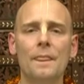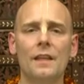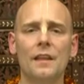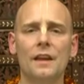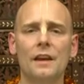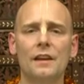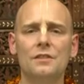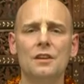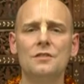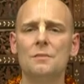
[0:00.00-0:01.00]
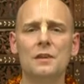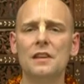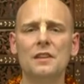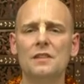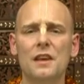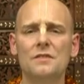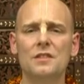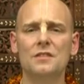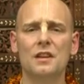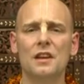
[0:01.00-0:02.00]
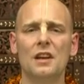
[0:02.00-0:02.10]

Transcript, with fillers: they, it doesn't mean that they've just